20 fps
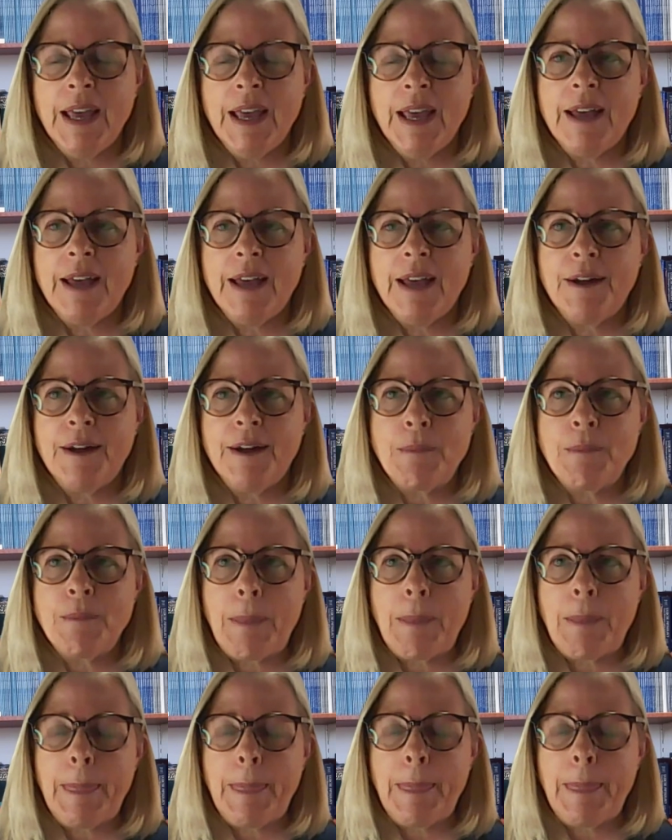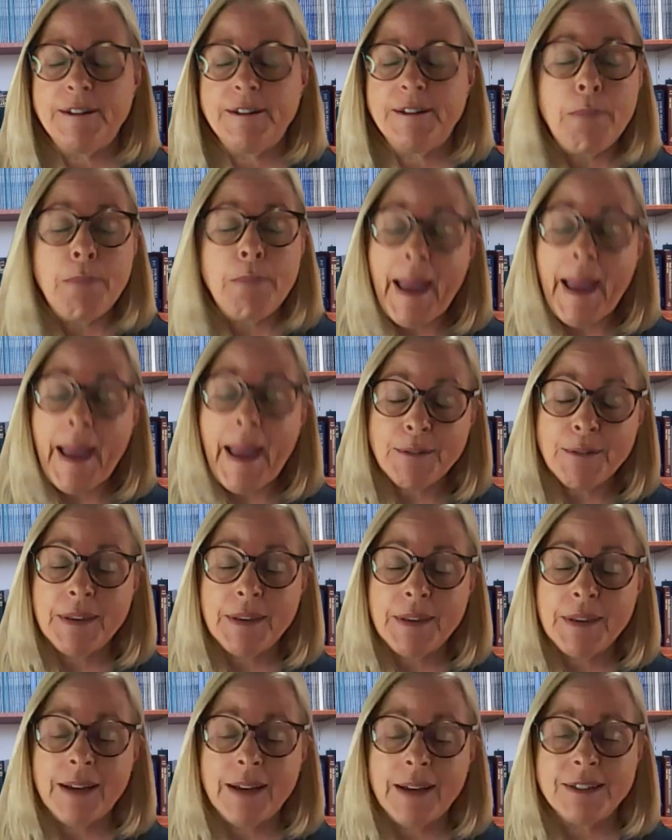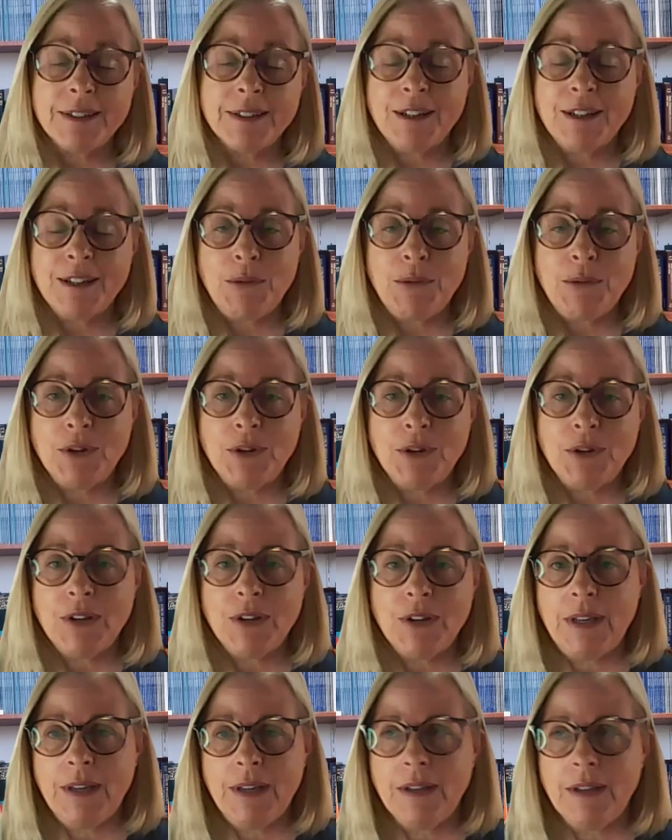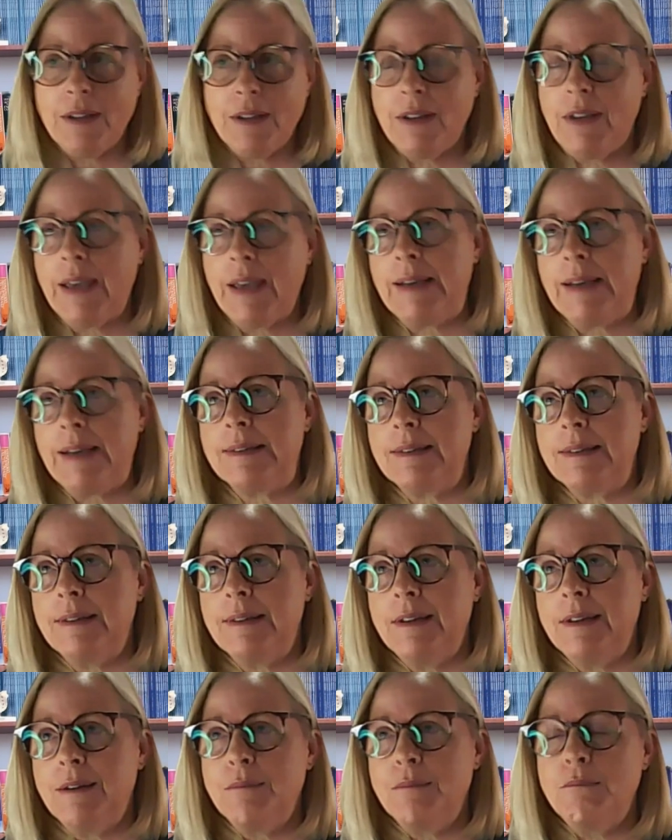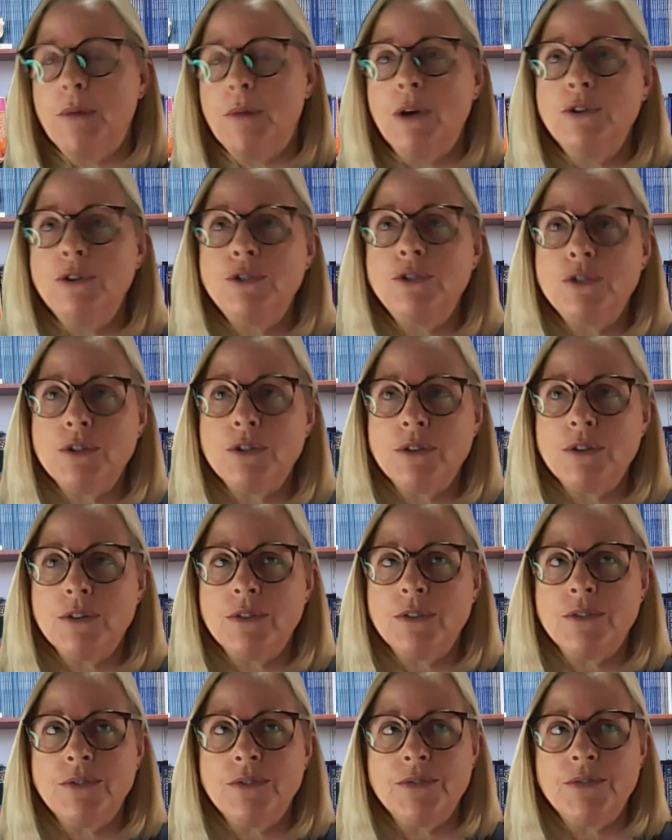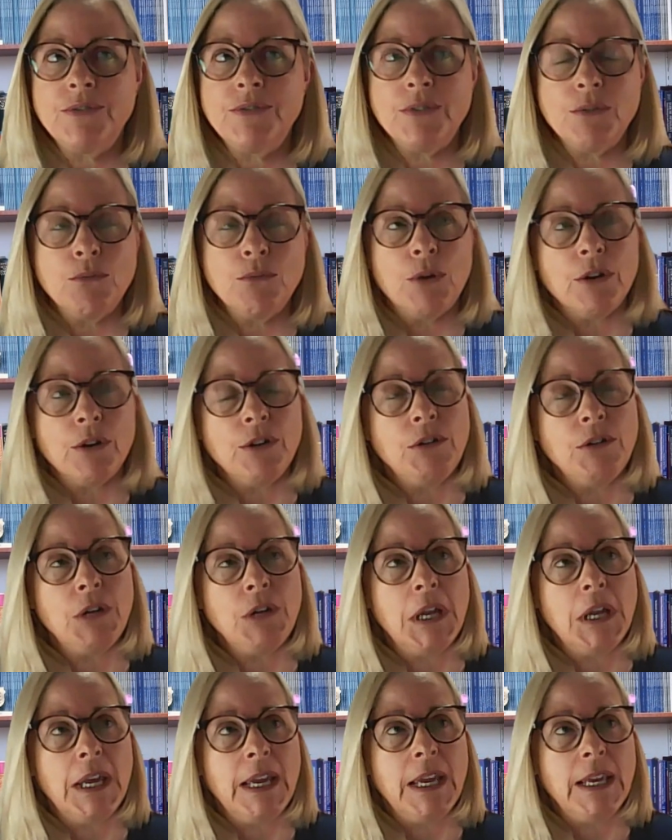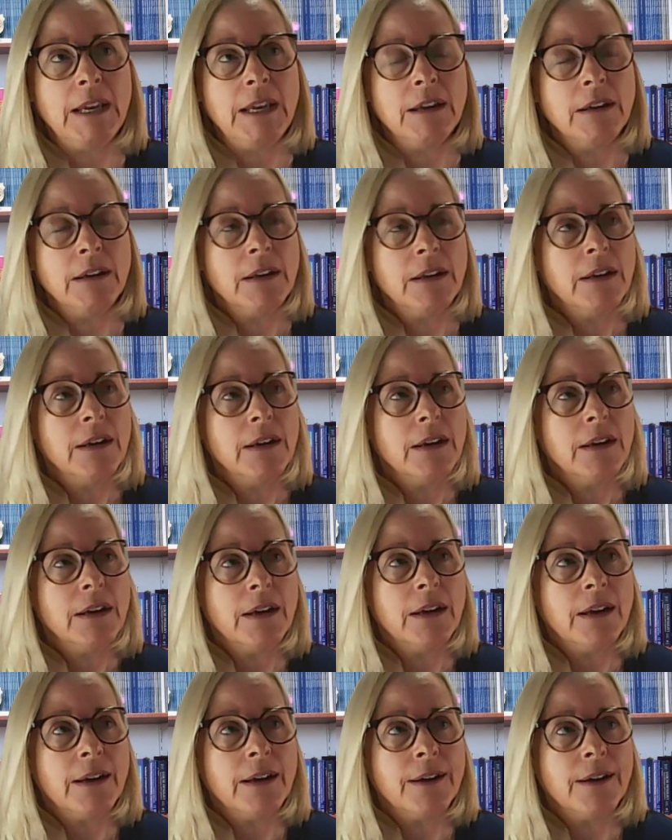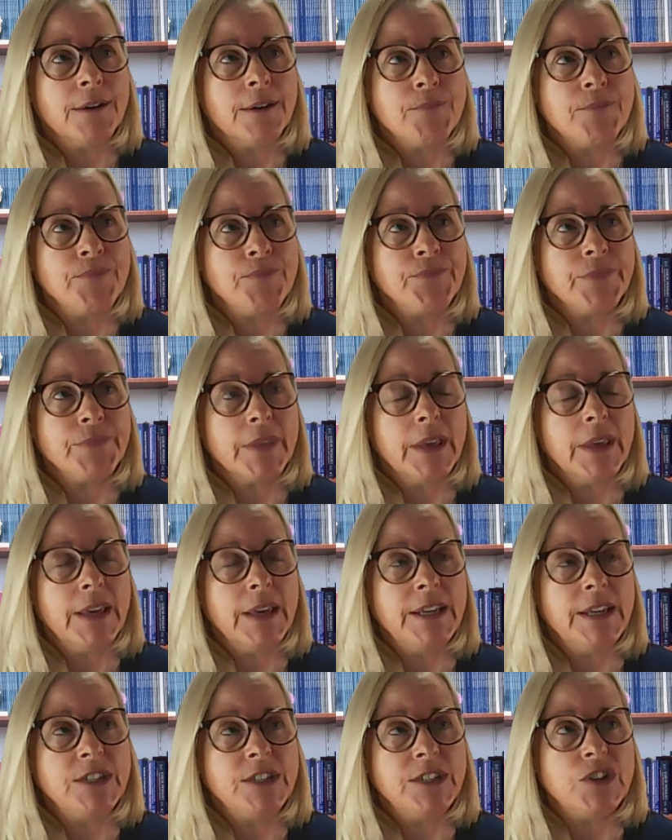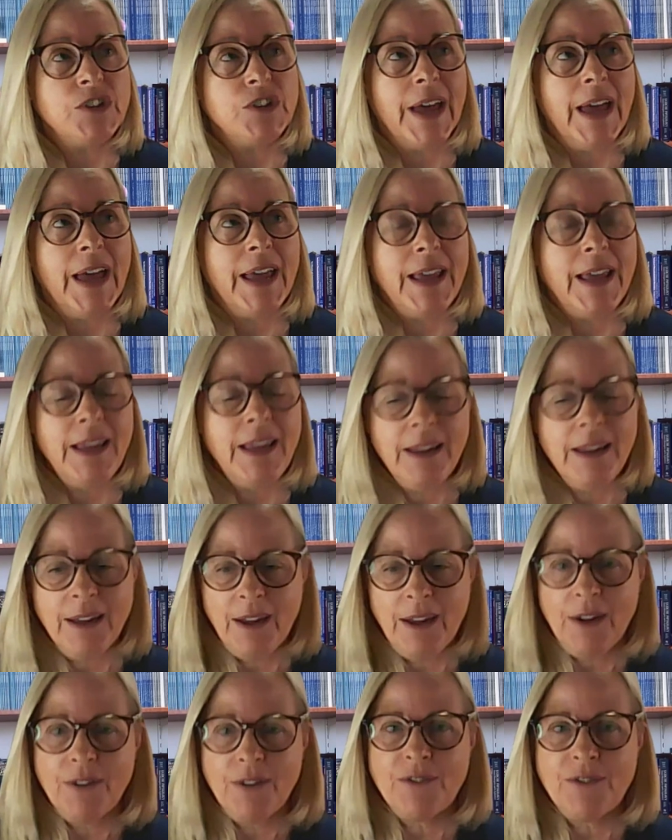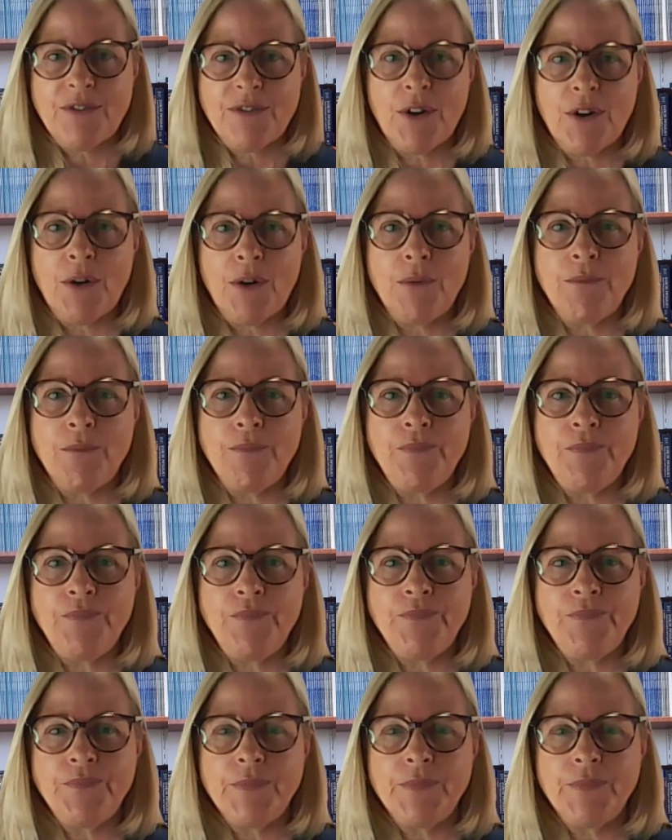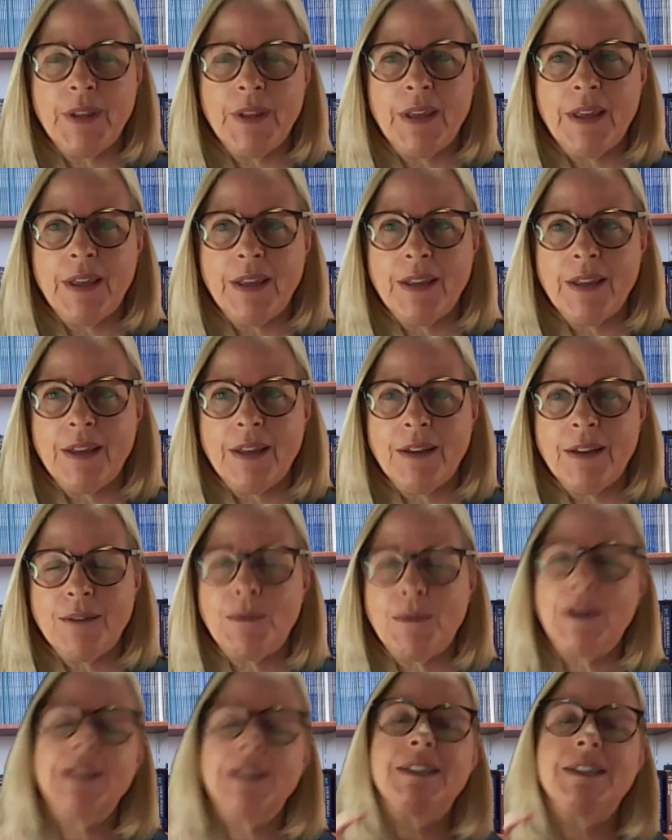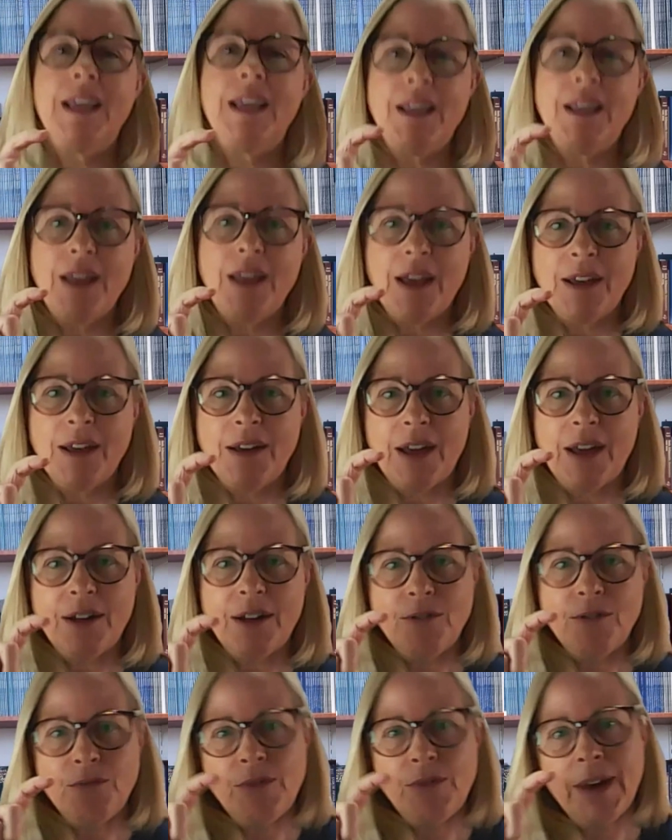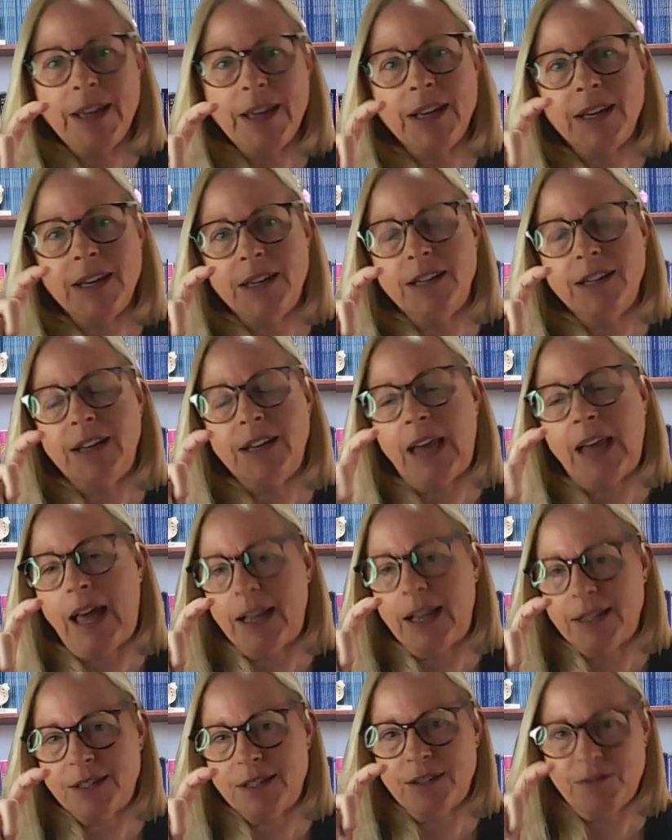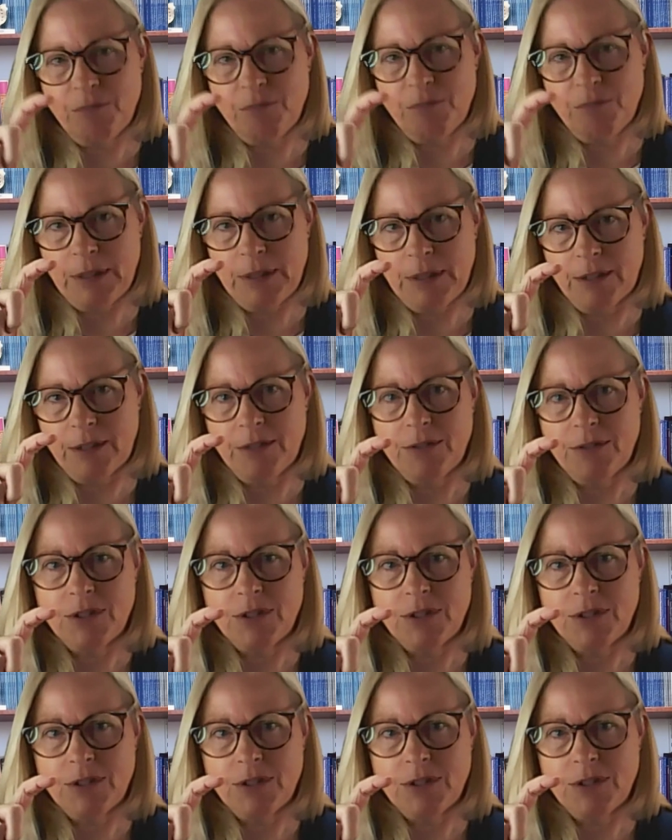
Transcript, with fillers: Um, it's packed with calcium. You can get most of what you need um, each day from, well, let's say a, a regular glass of milk.